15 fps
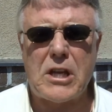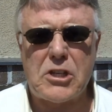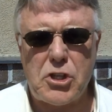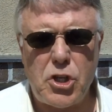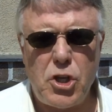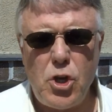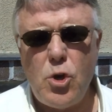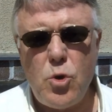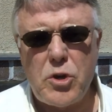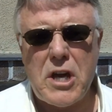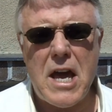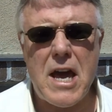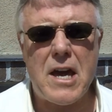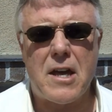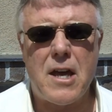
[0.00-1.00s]
that you
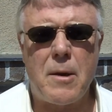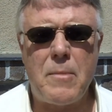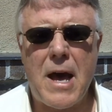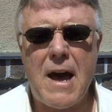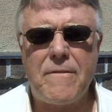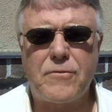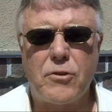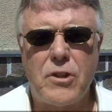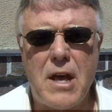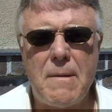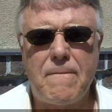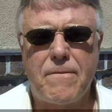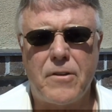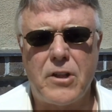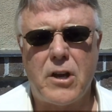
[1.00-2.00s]
can't come after
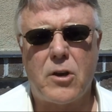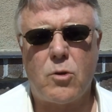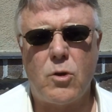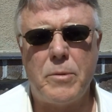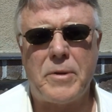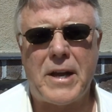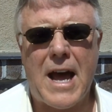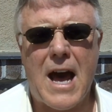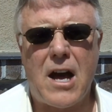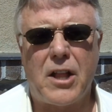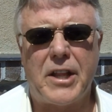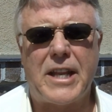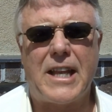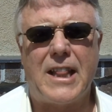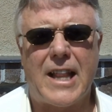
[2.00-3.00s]
them for their
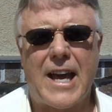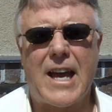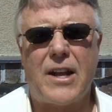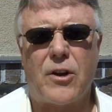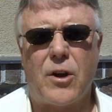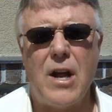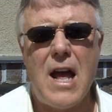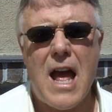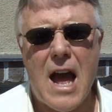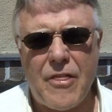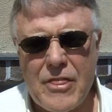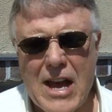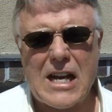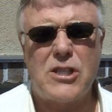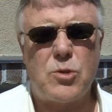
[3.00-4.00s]
criminality later.
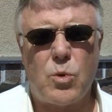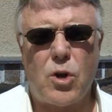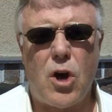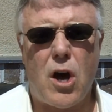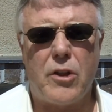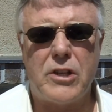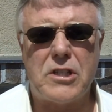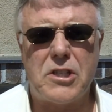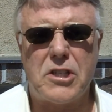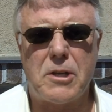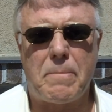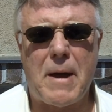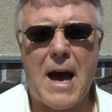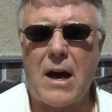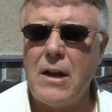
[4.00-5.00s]
And that's what all this is
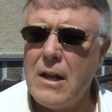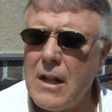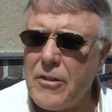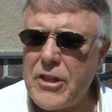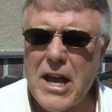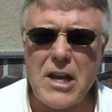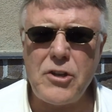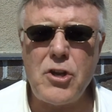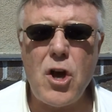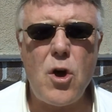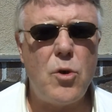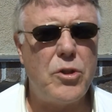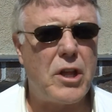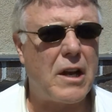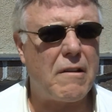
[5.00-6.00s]
about. They
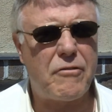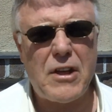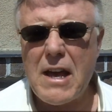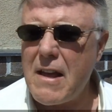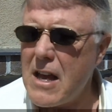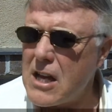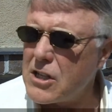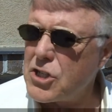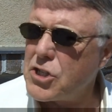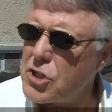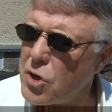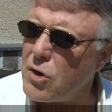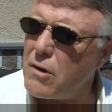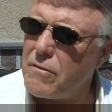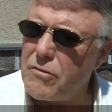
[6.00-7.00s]
know that if they
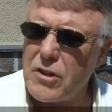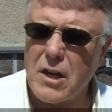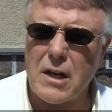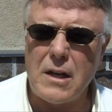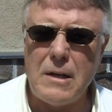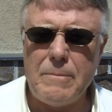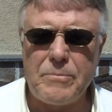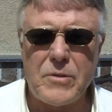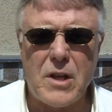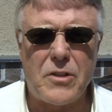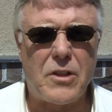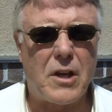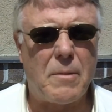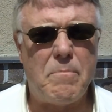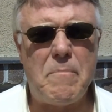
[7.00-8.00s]
serve the
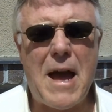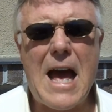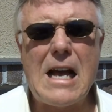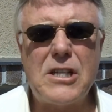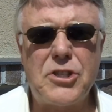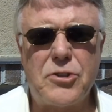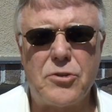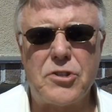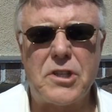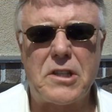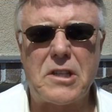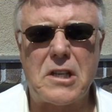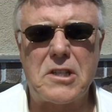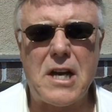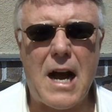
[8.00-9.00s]
the masters
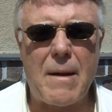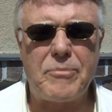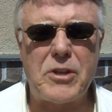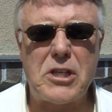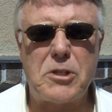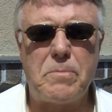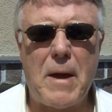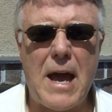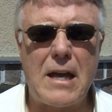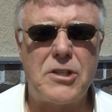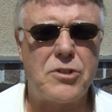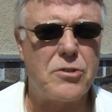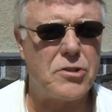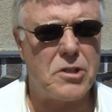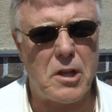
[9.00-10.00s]
at the top, these
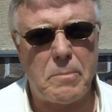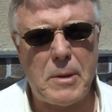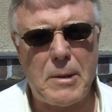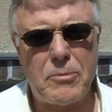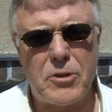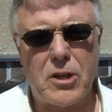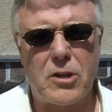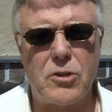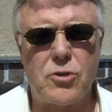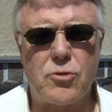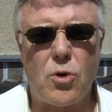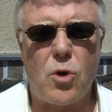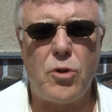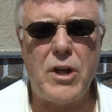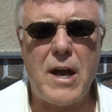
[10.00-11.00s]
banksters and the people that
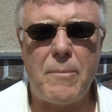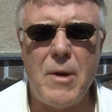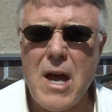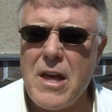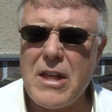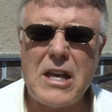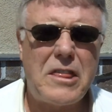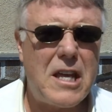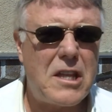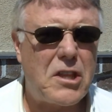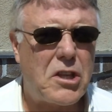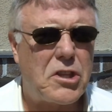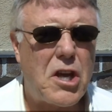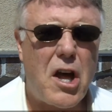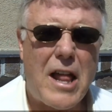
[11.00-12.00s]
control them, they think
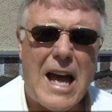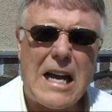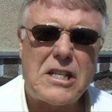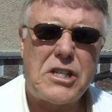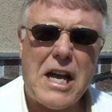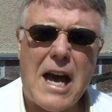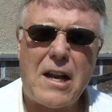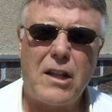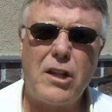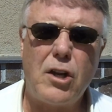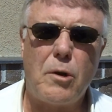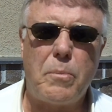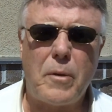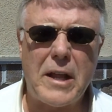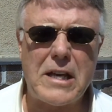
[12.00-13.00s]
that they'll etch out a
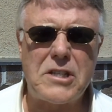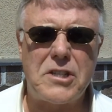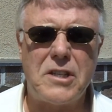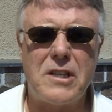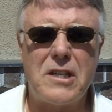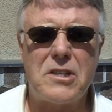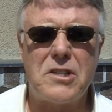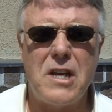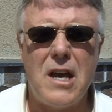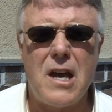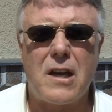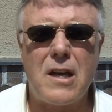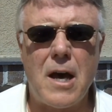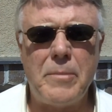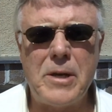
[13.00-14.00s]
little place in this
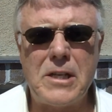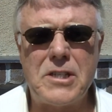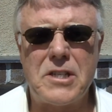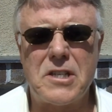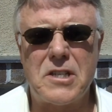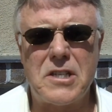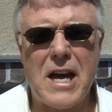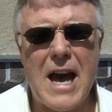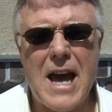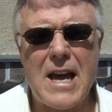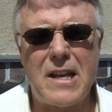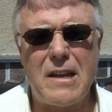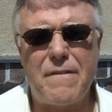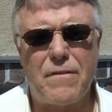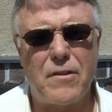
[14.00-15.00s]
coming
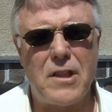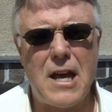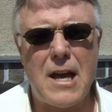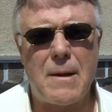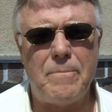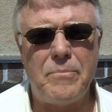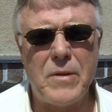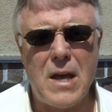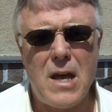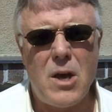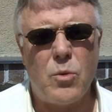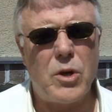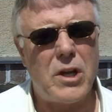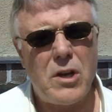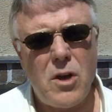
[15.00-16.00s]
society for them.
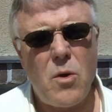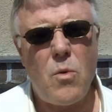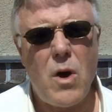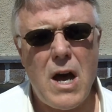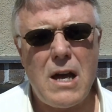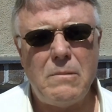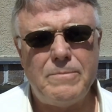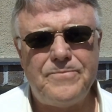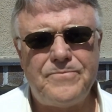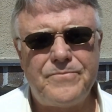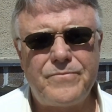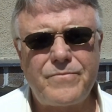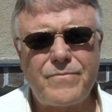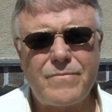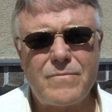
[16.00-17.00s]
Well, you know what?
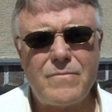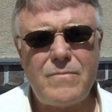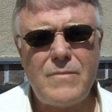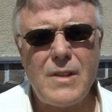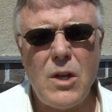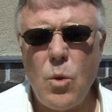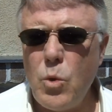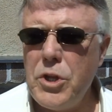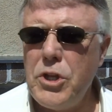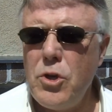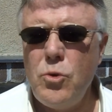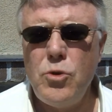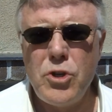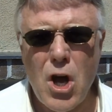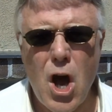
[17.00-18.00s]
when
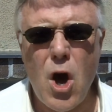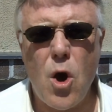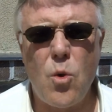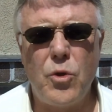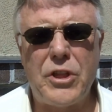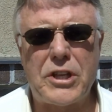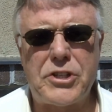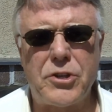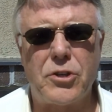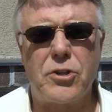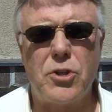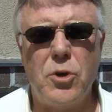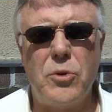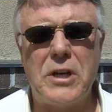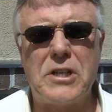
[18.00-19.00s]
you know that you're
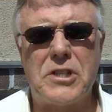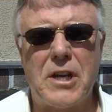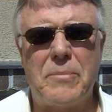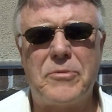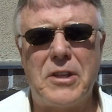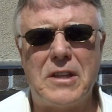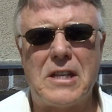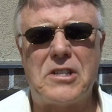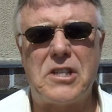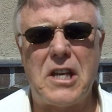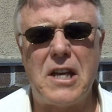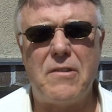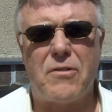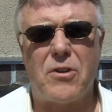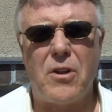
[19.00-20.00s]
doing something that's
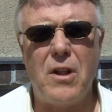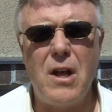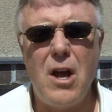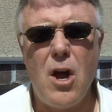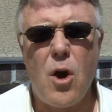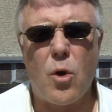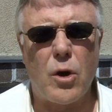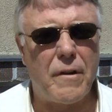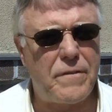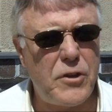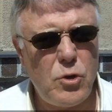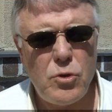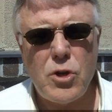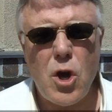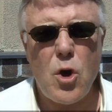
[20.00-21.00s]
evil, or if
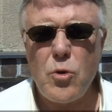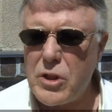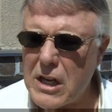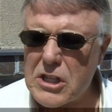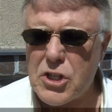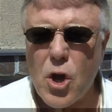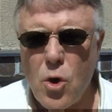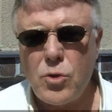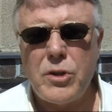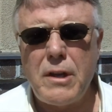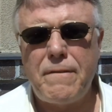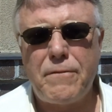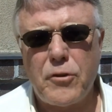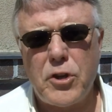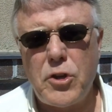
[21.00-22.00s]
you know that it's
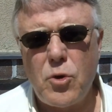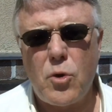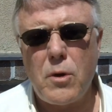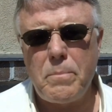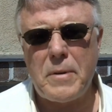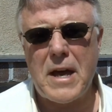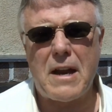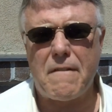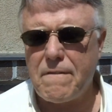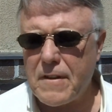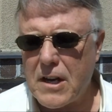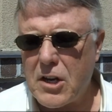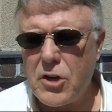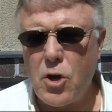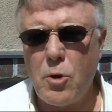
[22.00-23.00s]
only for your
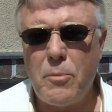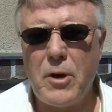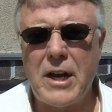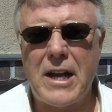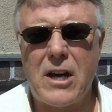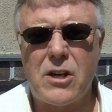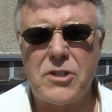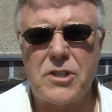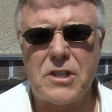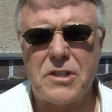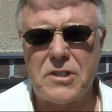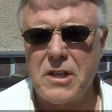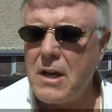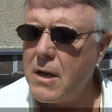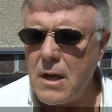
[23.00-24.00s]
benefit and no one
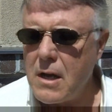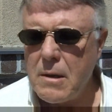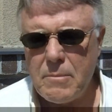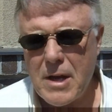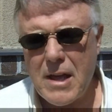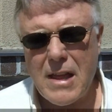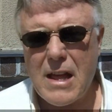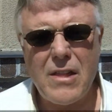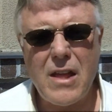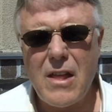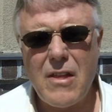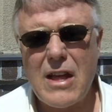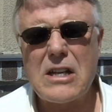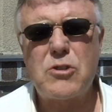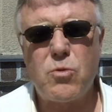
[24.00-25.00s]
else's, Man, that,
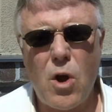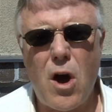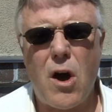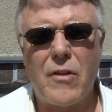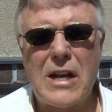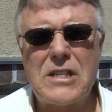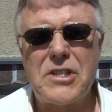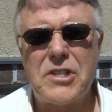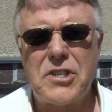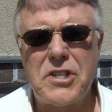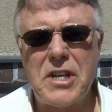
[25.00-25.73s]
that's wrong. That's a